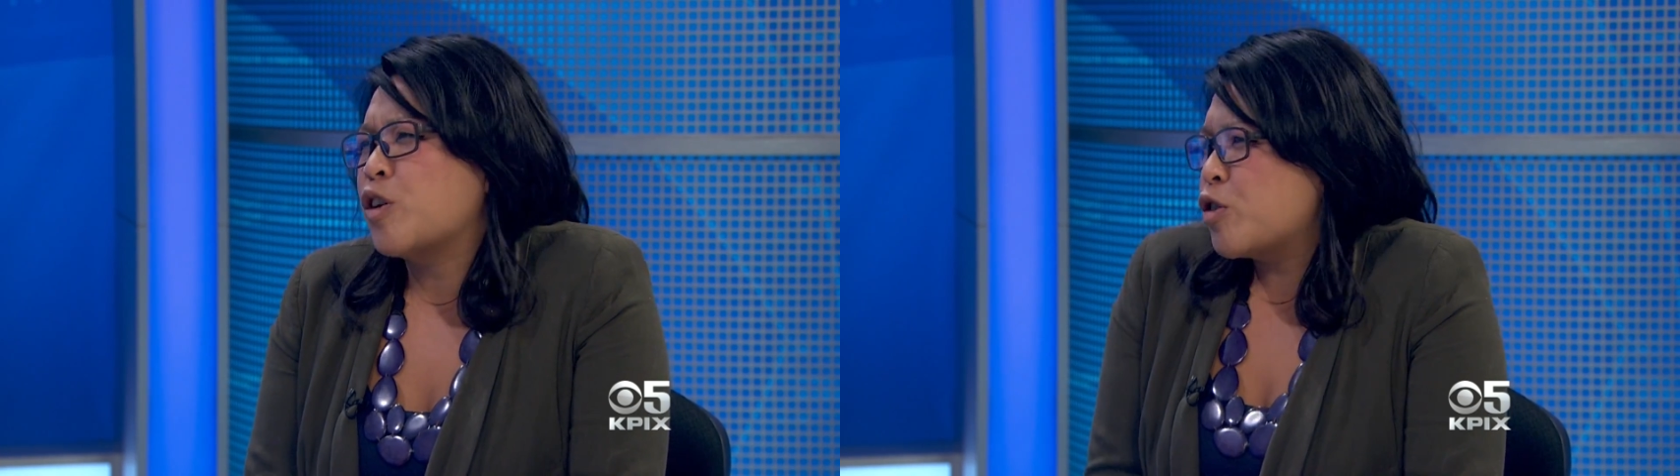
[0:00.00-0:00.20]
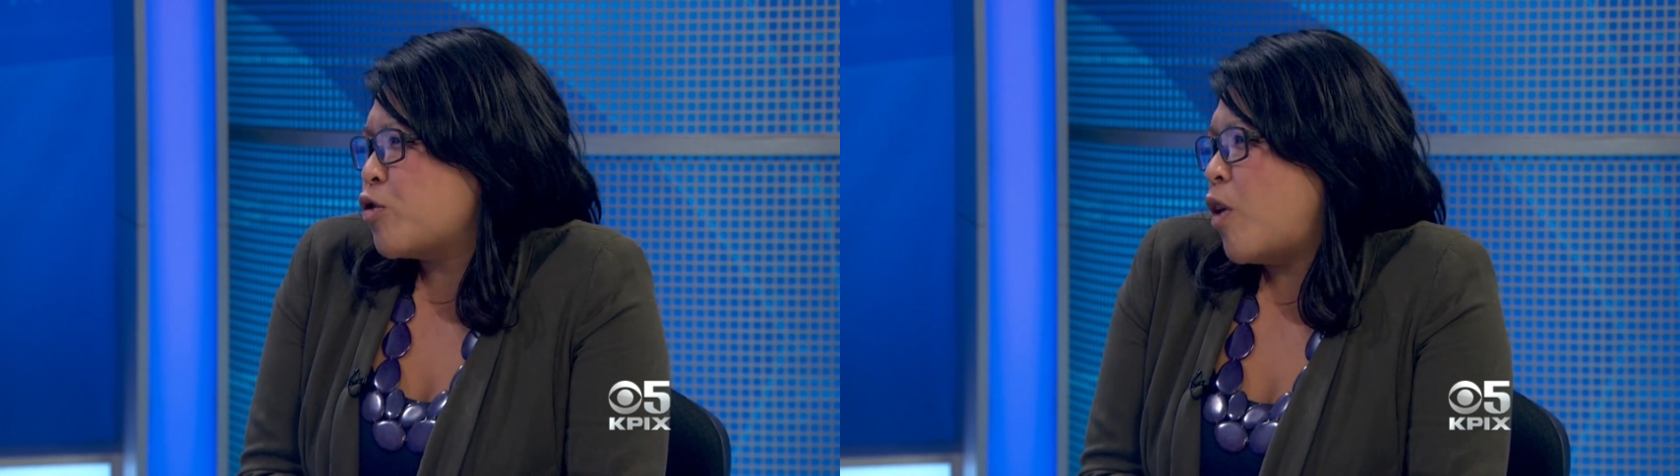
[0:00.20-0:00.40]

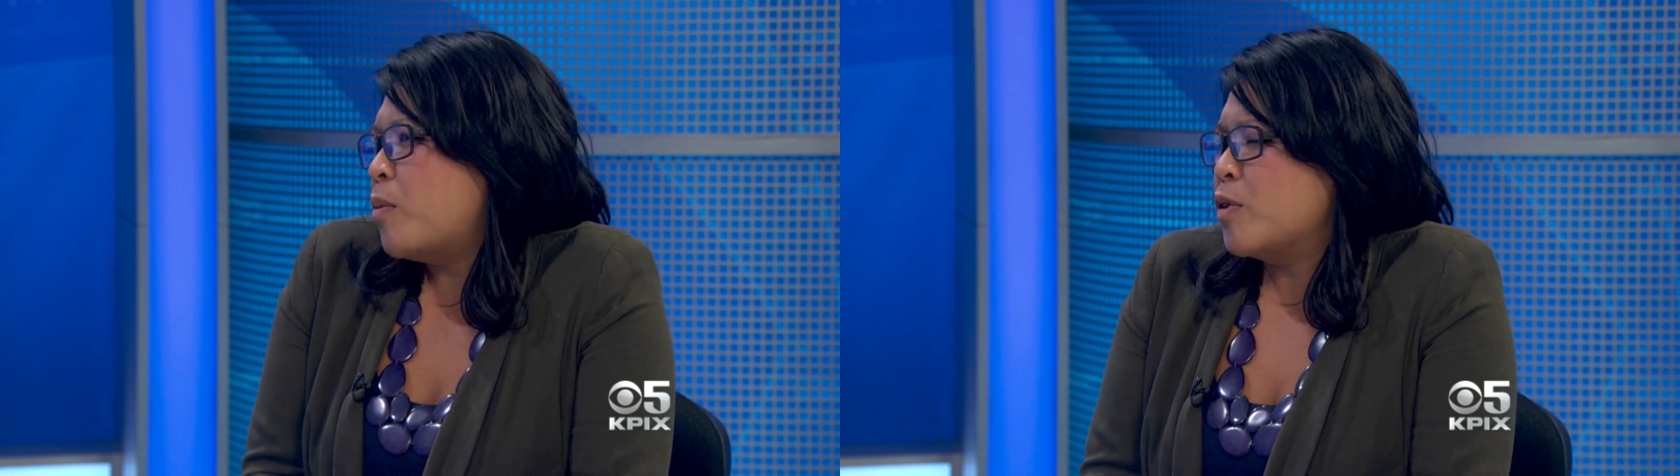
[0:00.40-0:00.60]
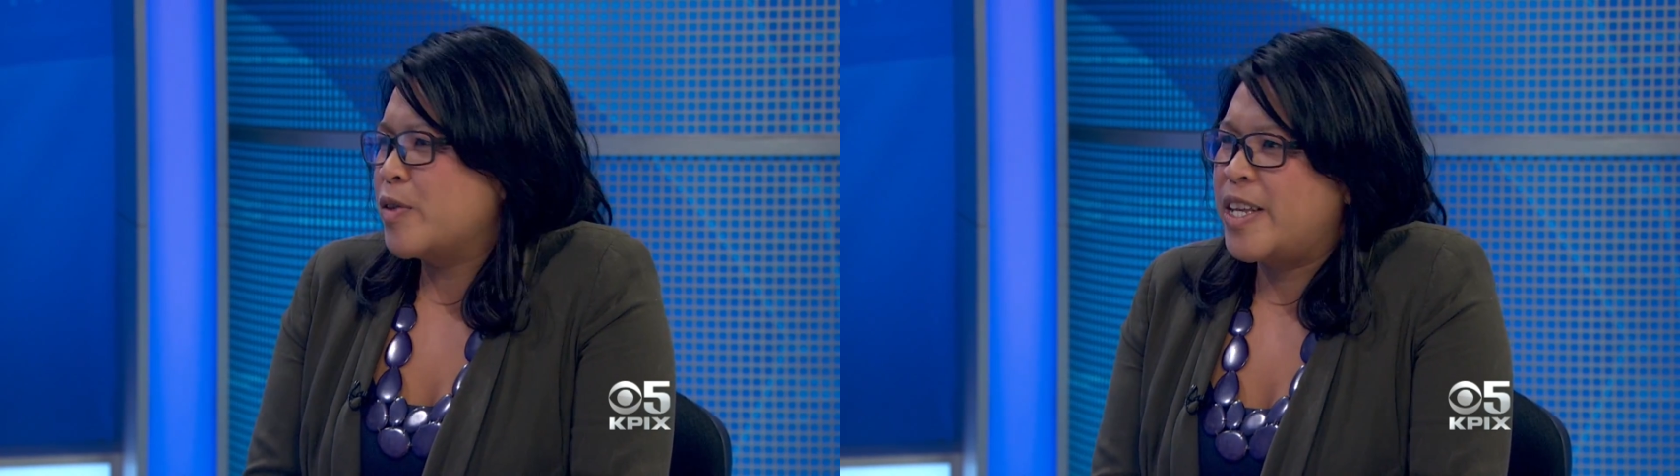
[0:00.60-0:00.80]
their
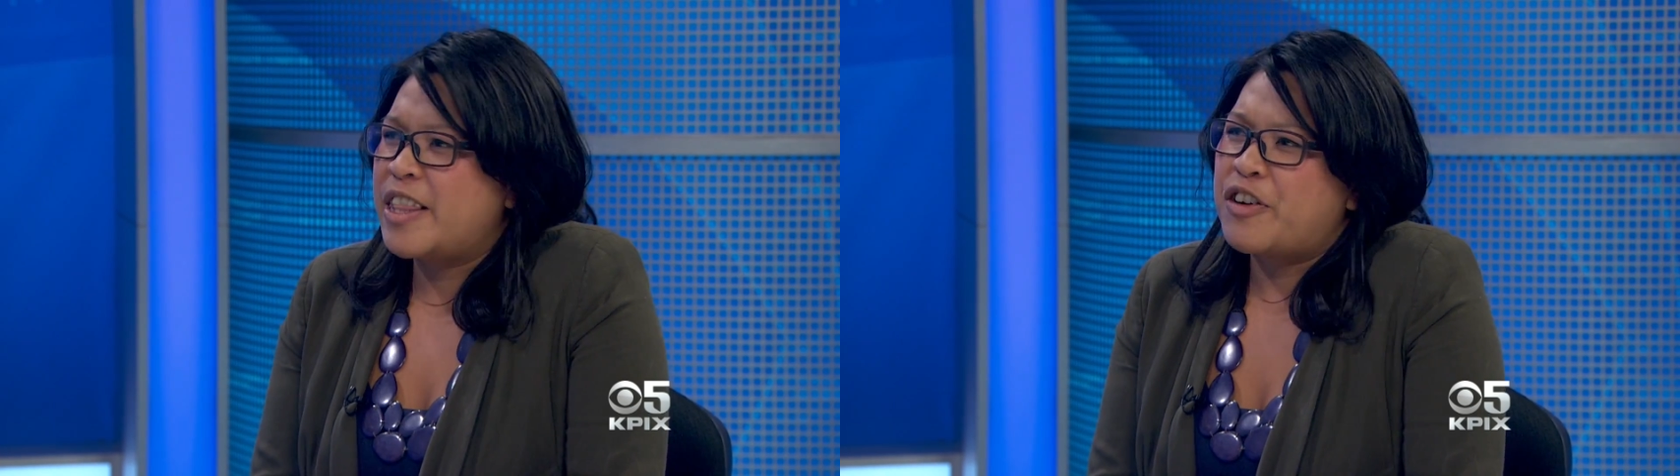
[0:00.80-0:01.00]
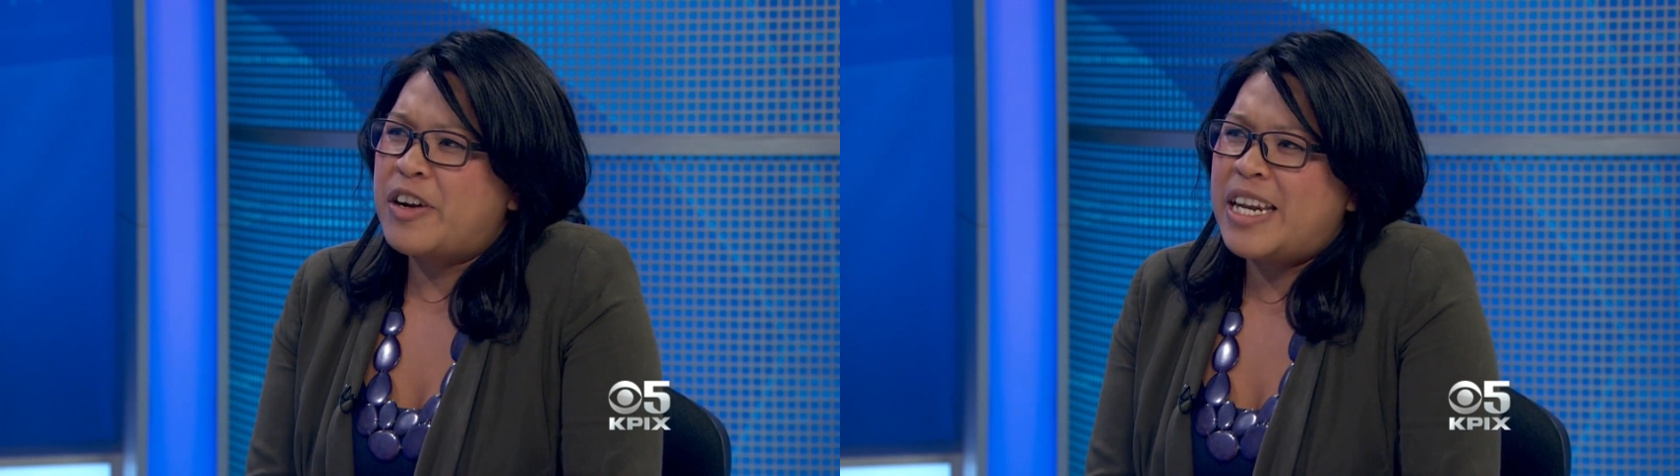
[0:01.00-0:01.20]
troubles
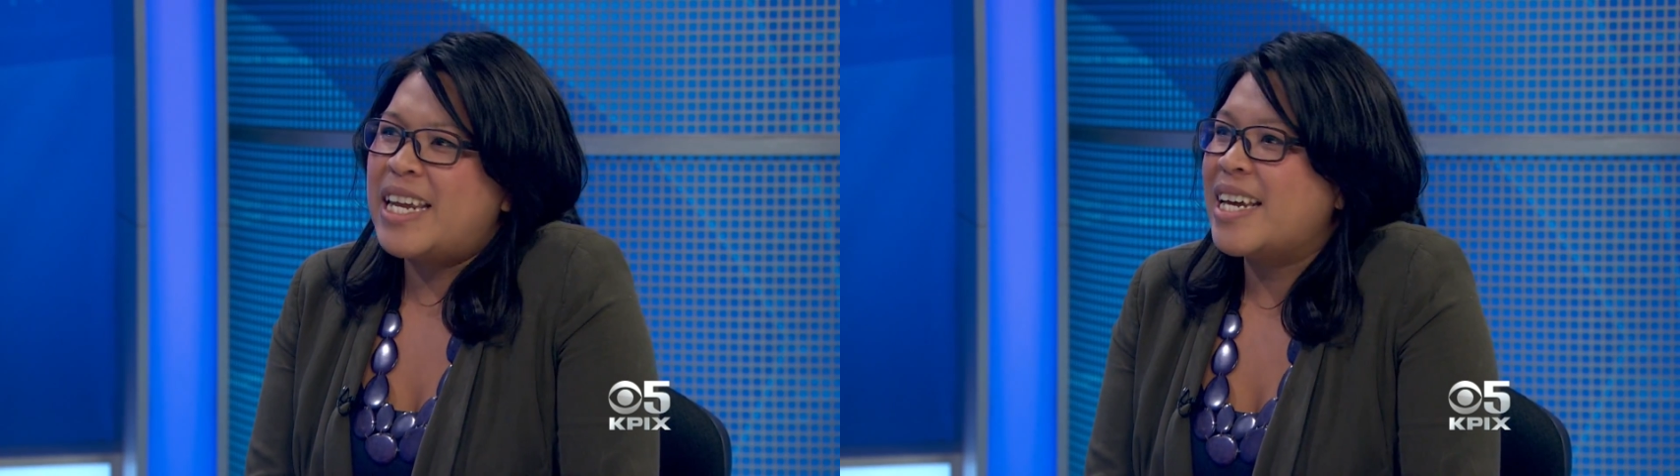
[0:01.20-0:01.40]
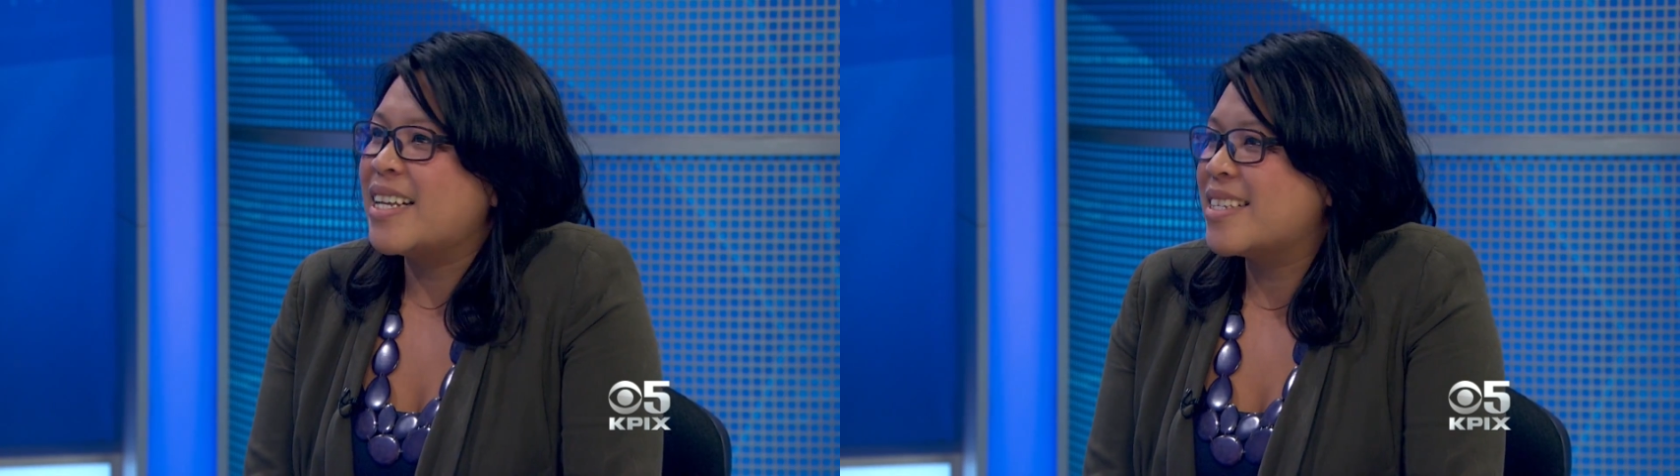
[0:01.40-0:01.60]
and their
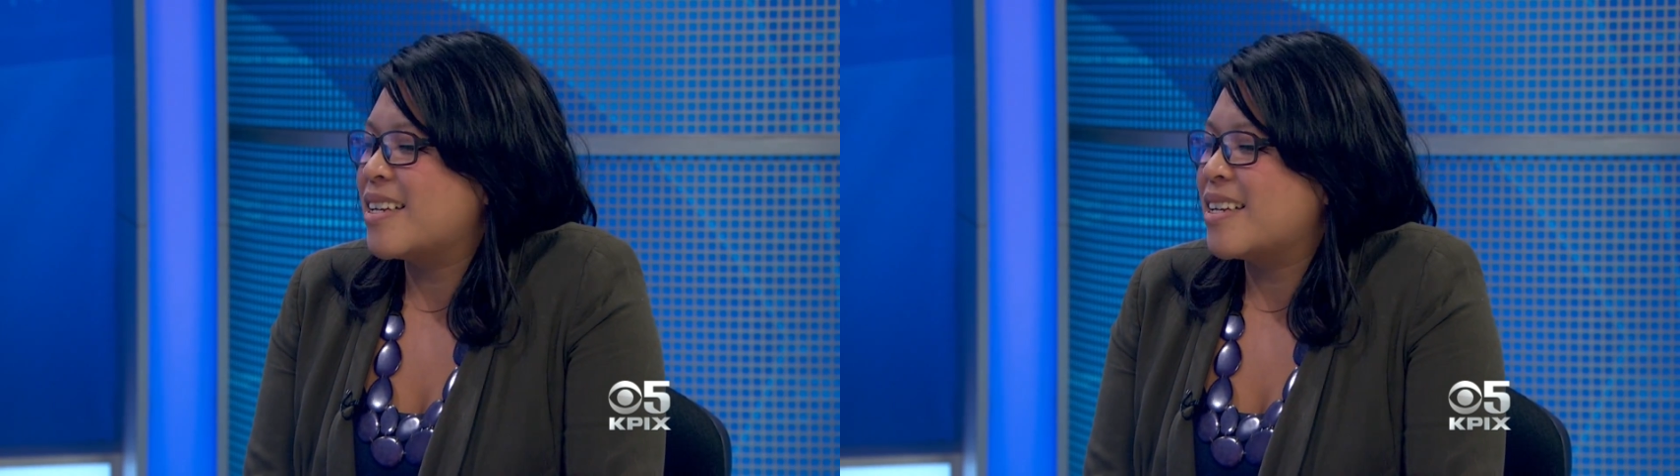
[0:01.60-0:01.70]
needs